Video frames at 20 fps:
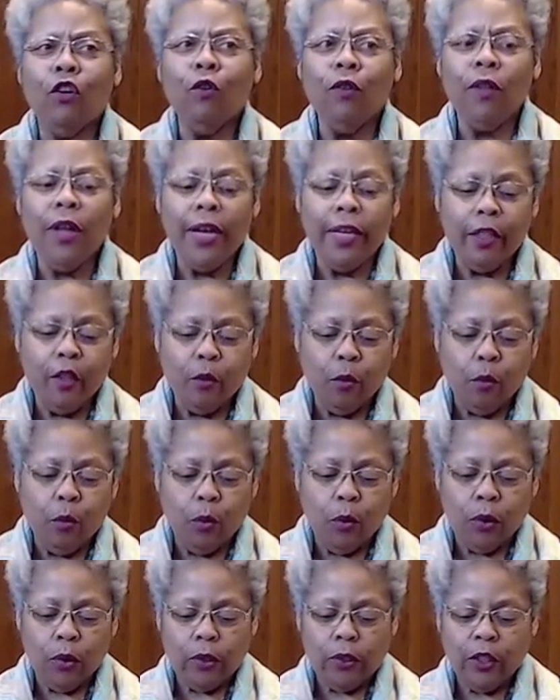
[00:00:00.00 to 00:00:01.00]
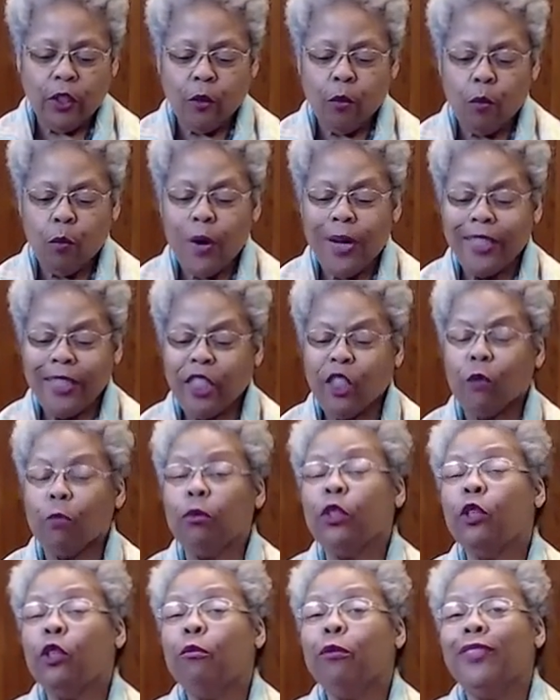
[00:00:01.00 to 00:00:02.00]
You don't like the words white
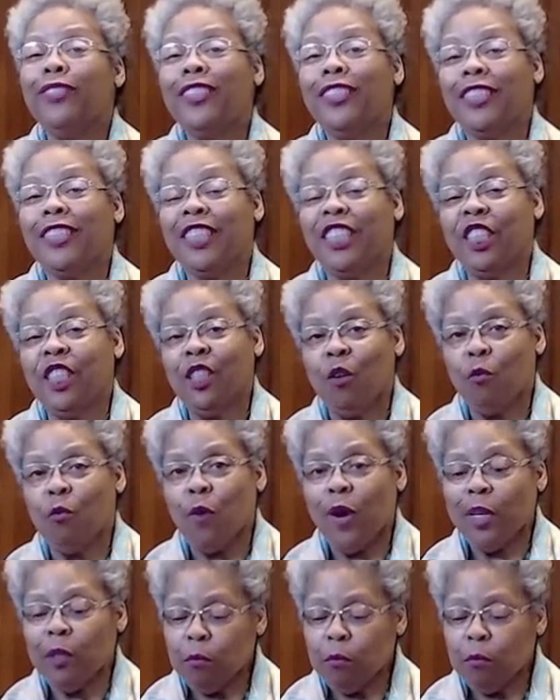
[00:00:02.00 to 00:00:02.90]
supremacy,